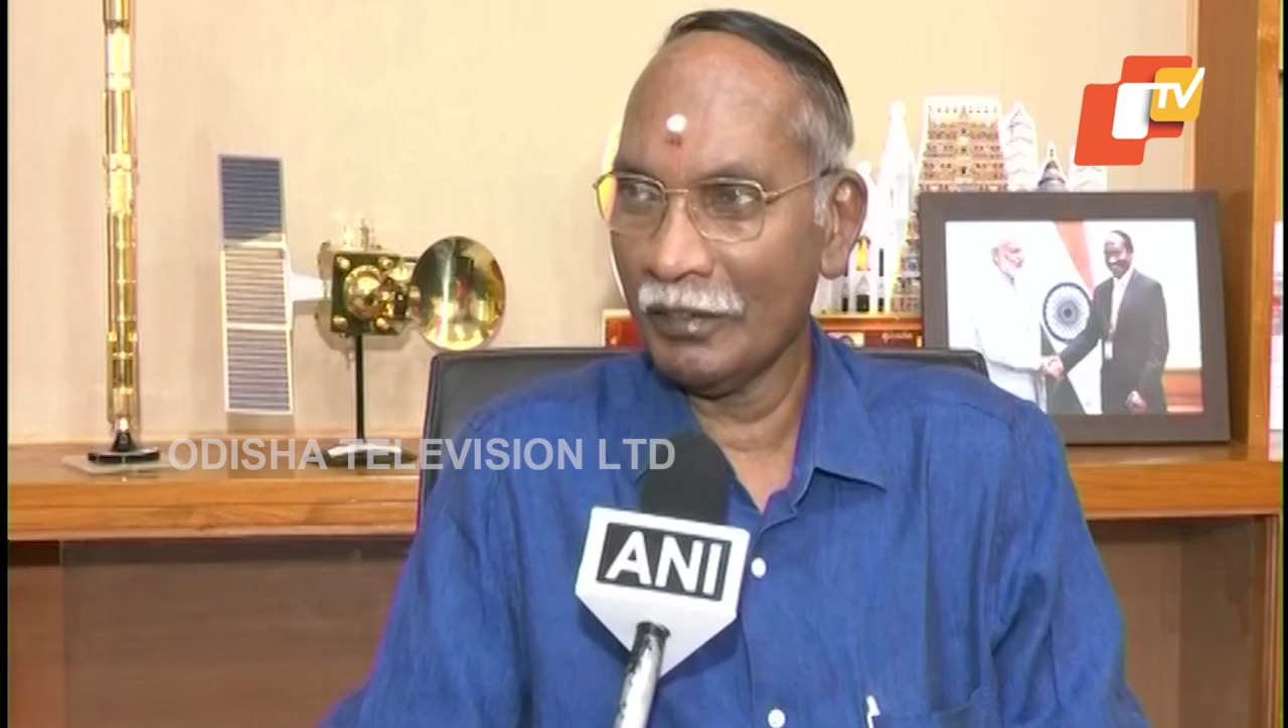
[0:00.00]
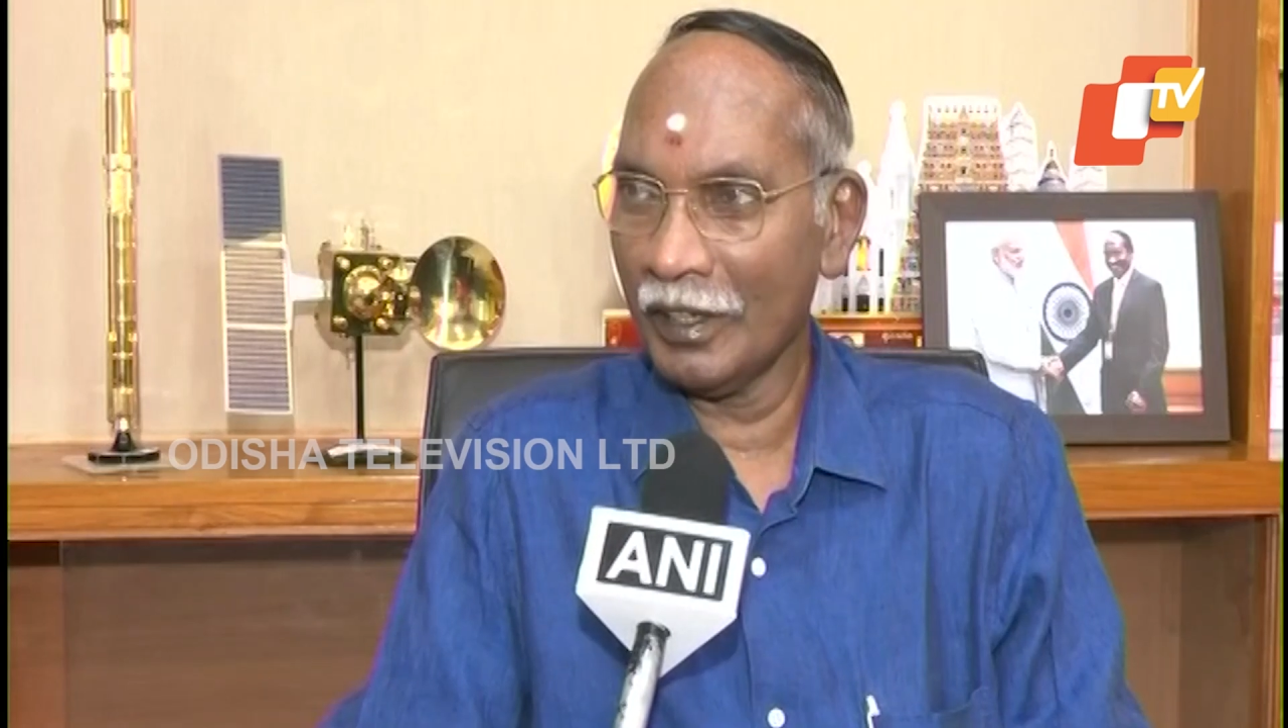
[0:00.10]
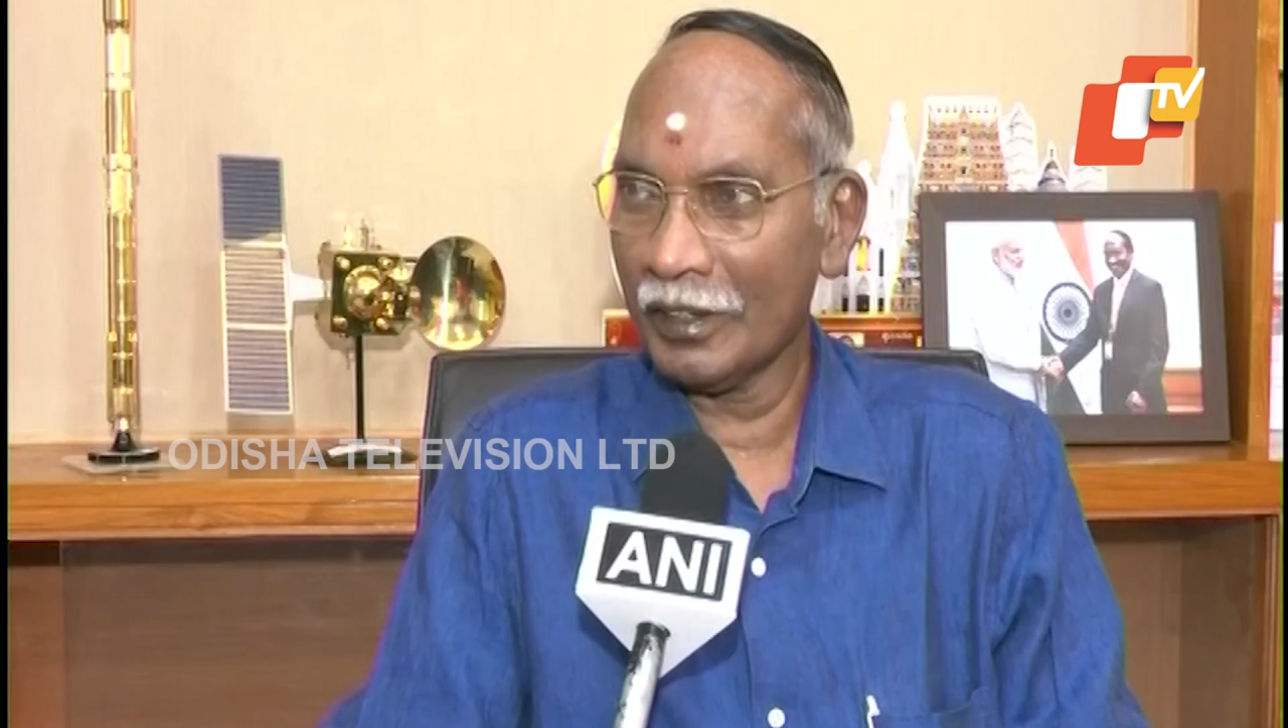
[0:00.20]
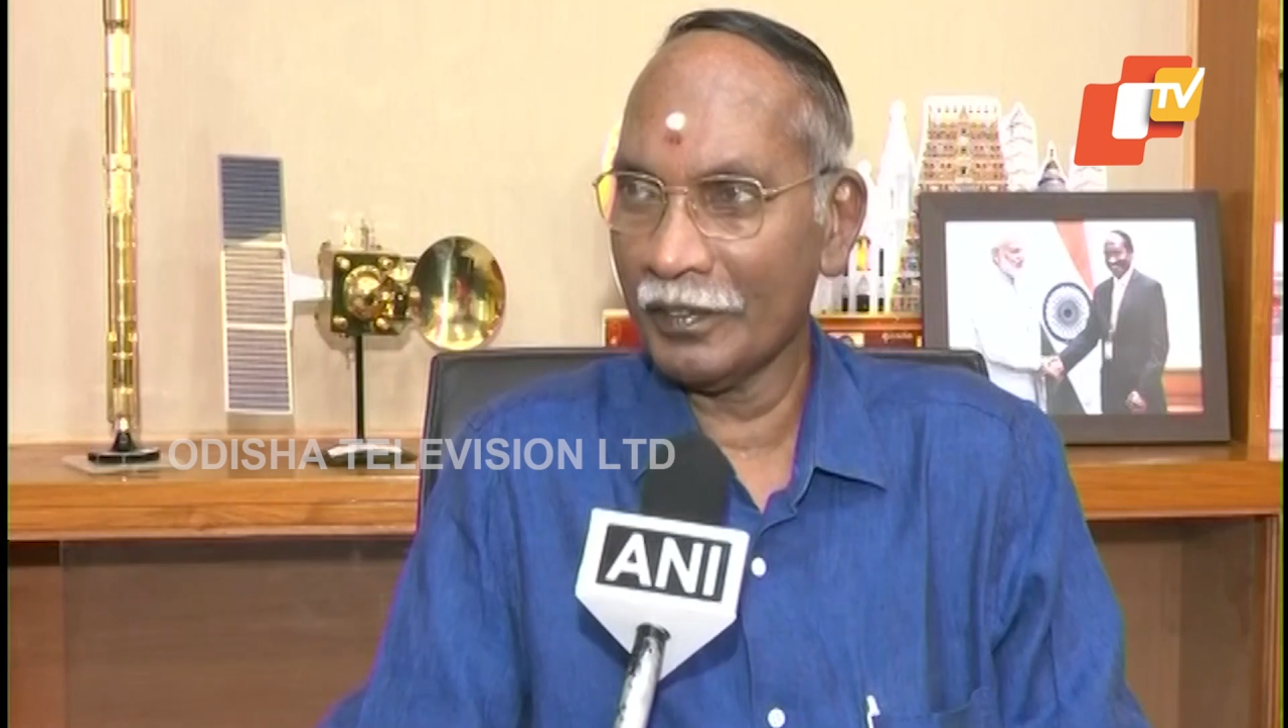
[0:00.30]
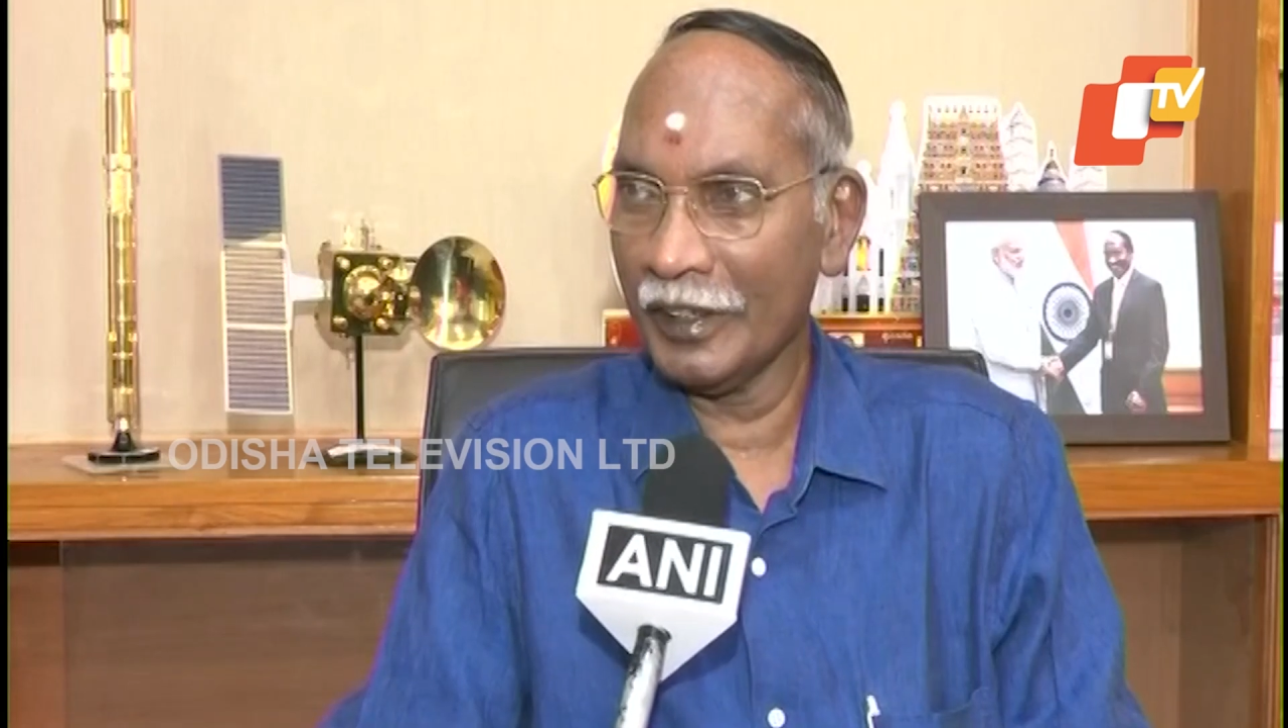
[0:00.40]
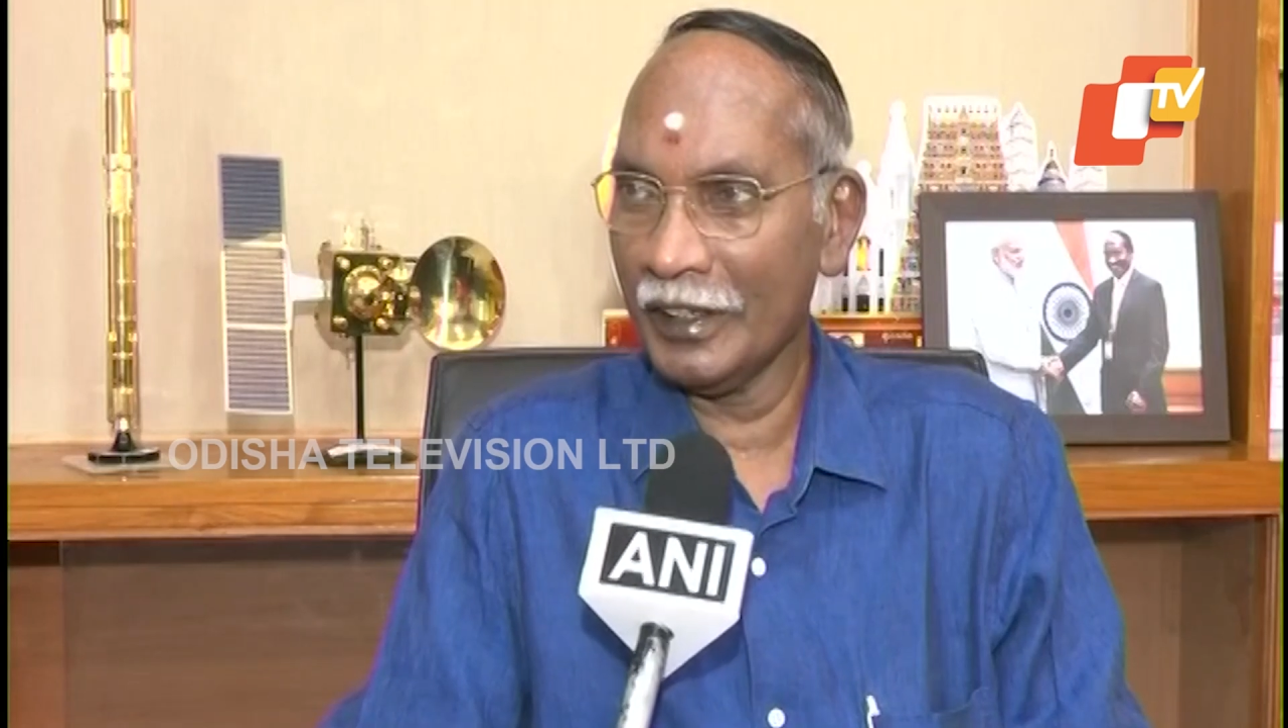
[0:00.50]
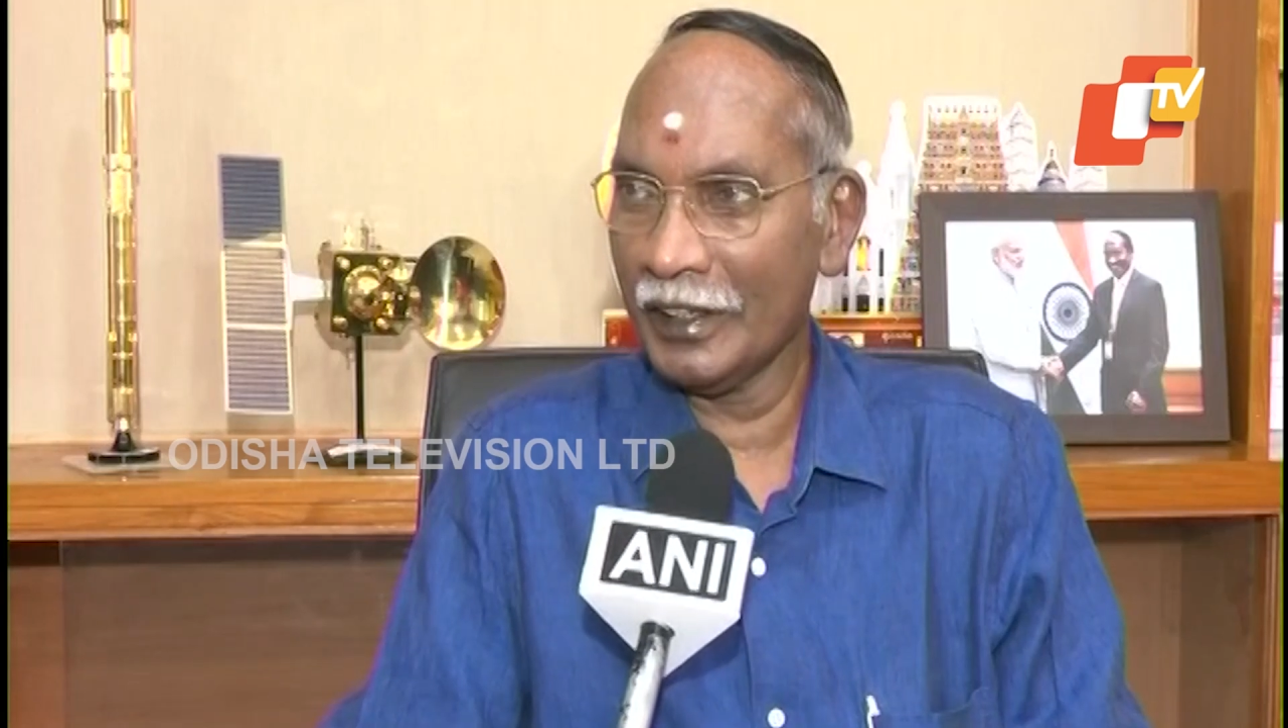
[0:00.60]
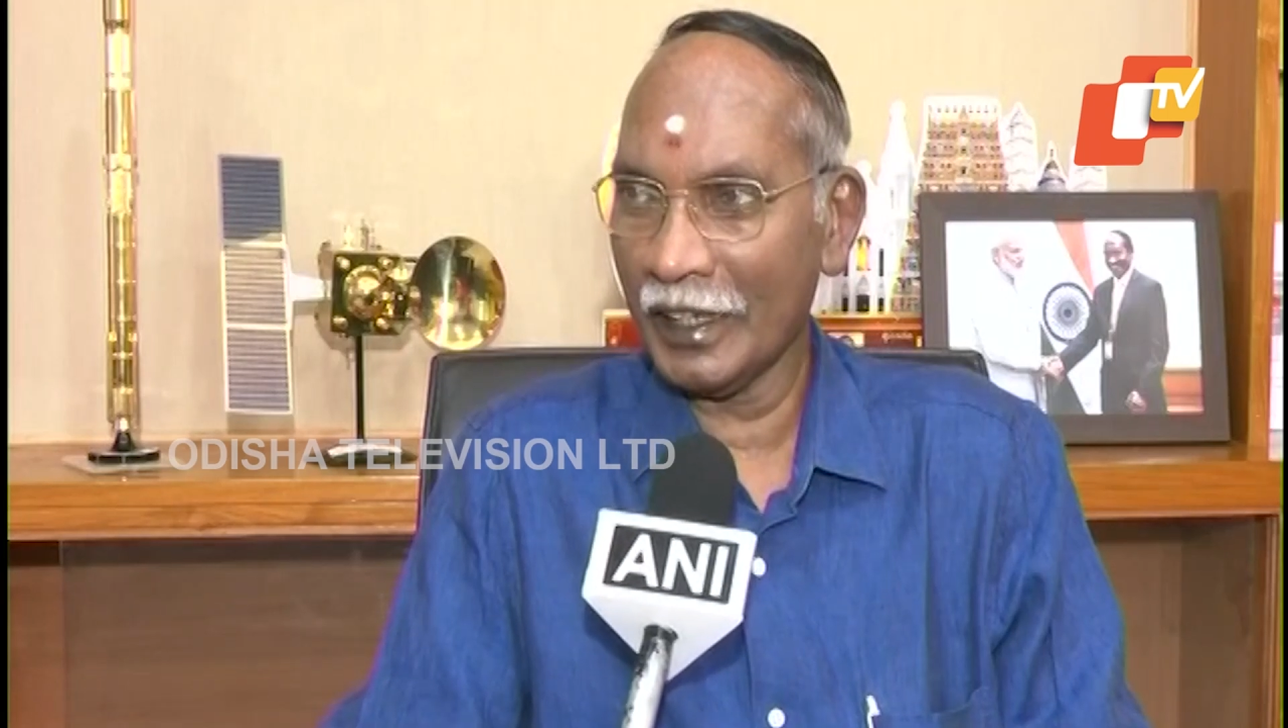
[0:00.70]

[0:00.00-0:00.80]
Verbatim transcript: what we